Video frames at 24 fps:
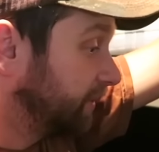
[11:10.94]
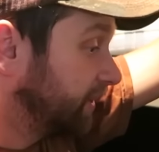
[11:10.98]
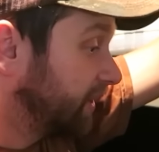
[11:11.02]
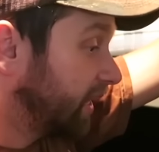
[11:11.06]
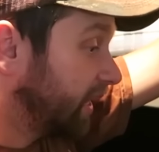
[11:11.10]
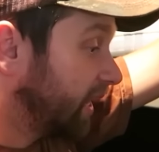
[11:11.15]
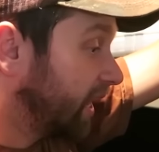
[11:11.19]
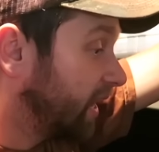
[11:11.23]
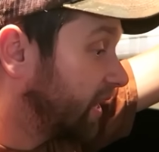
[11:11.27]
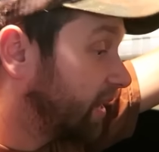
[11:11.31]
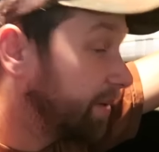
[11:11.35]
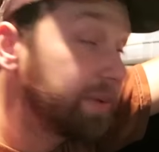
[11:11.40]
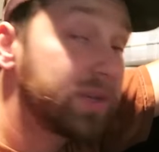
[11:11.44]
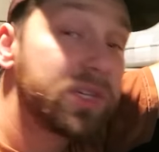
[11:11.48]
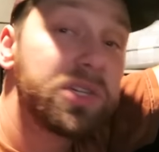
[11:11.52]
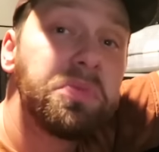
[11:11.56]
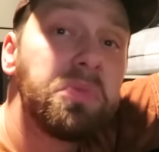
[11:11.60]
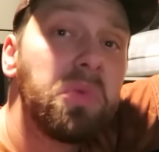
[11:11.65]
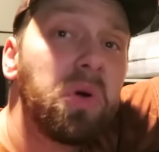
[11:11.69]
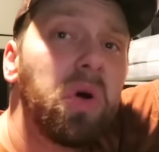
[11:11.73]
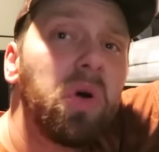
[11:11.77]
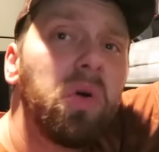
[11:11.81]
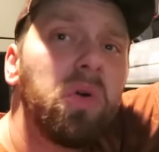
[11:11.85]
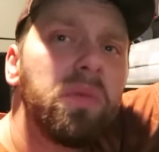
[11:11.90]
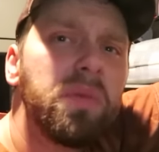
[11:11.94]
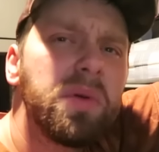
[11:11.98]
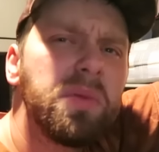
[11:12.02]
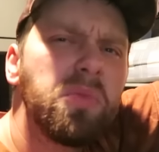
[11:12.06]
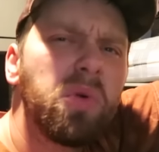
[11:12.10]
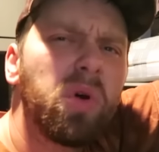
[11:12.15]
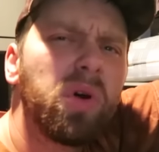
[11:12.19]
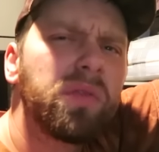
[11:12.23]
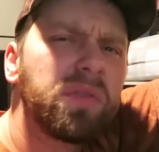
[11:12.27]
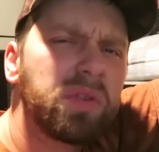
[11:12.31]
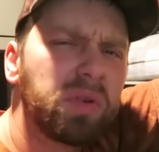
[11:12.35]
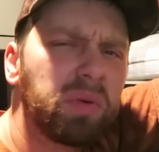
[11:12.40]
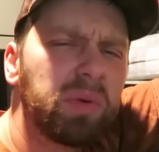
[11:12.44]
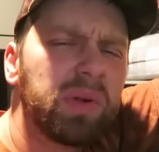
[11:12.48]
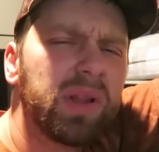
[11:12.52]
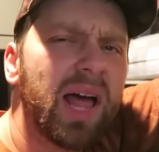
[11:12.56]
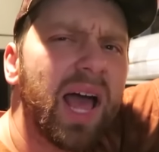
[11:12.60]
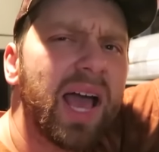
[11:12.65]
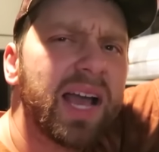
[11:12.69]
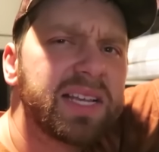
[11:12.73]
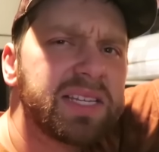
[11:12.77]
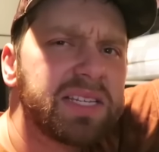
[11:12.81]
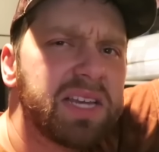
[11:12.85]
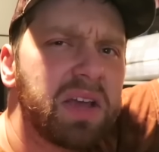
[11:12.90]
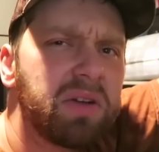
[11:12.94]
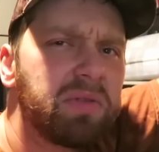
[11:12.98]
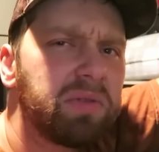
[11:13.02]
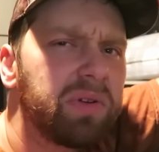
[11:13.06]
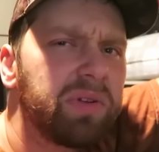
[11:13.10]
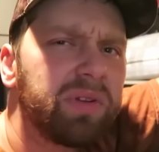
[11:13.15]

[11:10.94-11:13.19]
been that kind of day, but tomorrow will be more of a relaxed day.